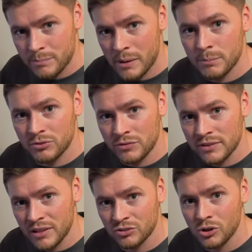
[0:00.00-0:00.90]
members of the
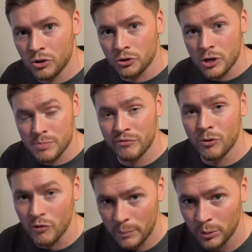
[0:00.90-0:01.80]
Discord group
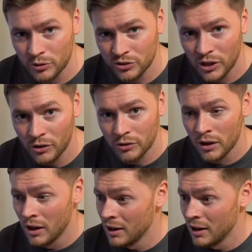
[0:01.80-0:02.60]
before he puts it on.